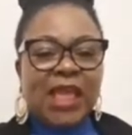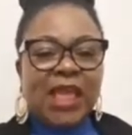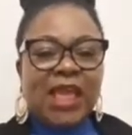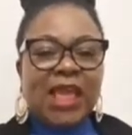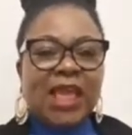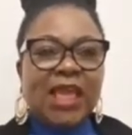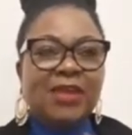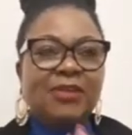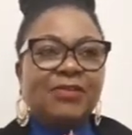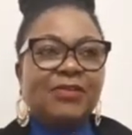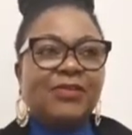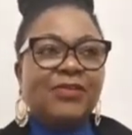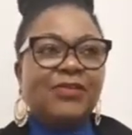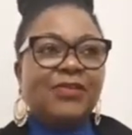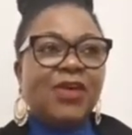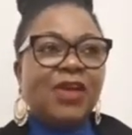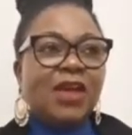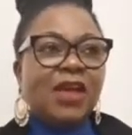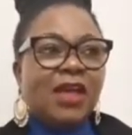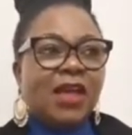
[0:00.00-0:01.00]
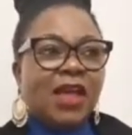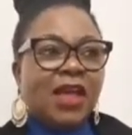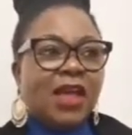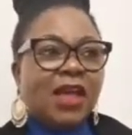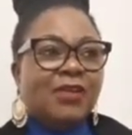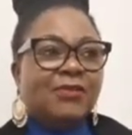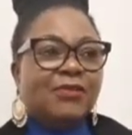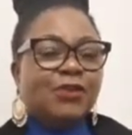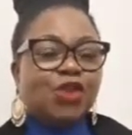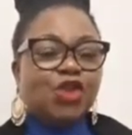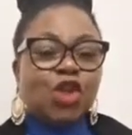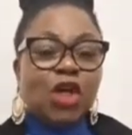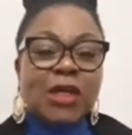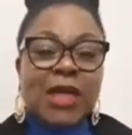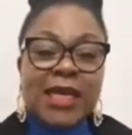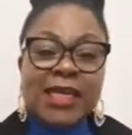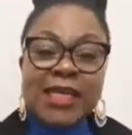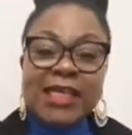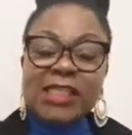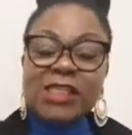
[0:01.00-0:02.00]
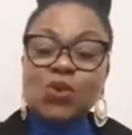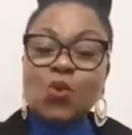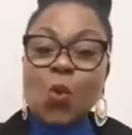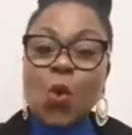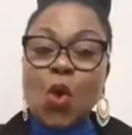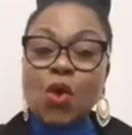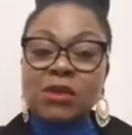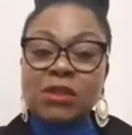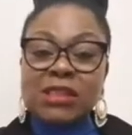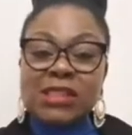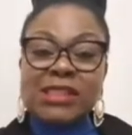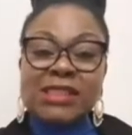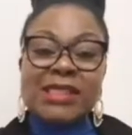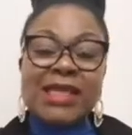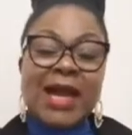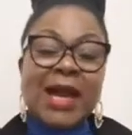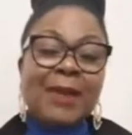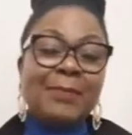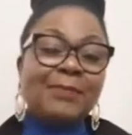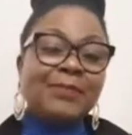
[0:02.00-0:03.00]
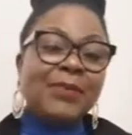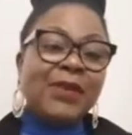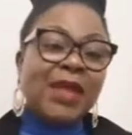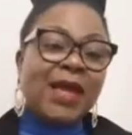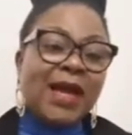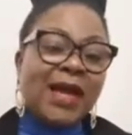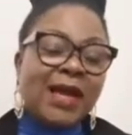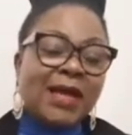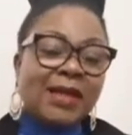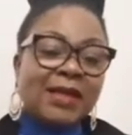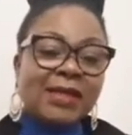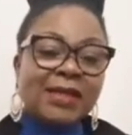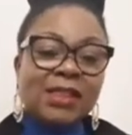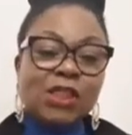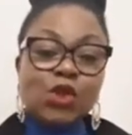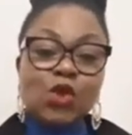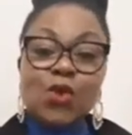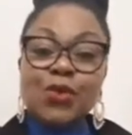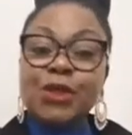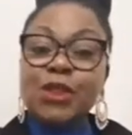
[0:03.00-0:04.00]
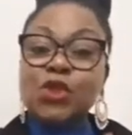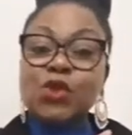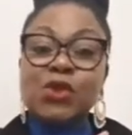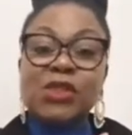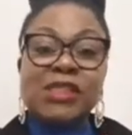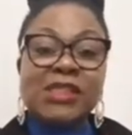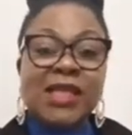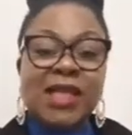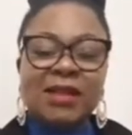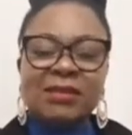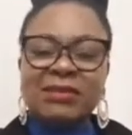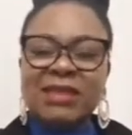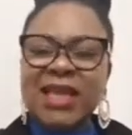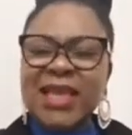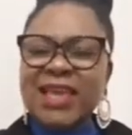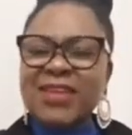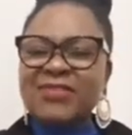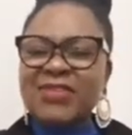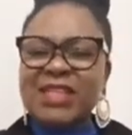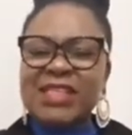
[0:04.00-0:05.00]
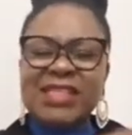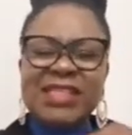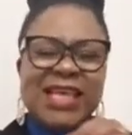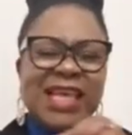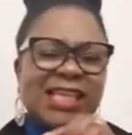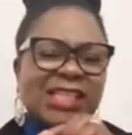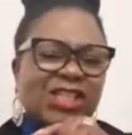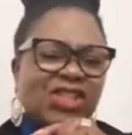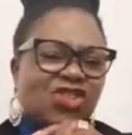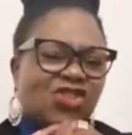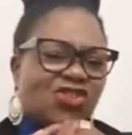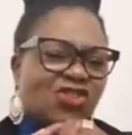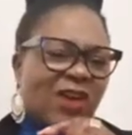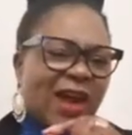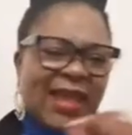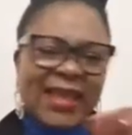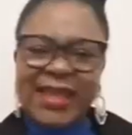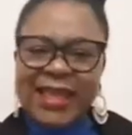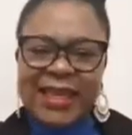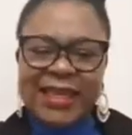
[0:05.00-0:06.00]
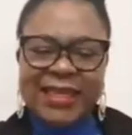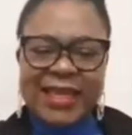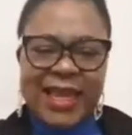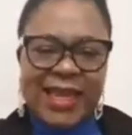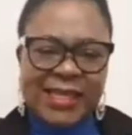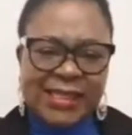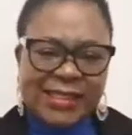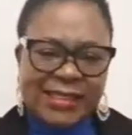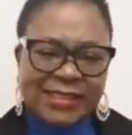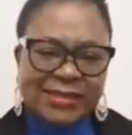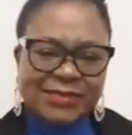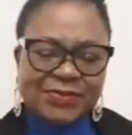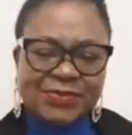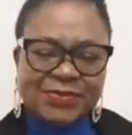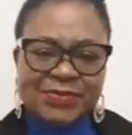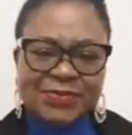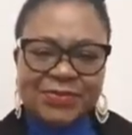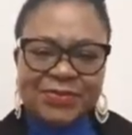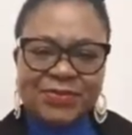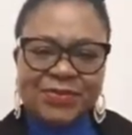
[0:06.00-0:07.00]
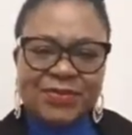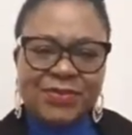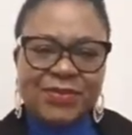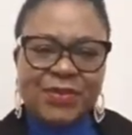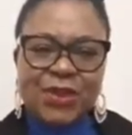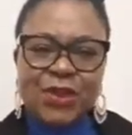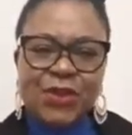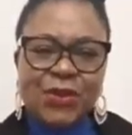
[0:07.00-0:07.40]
if if journalists want their story to sell, they give it a striking heading. You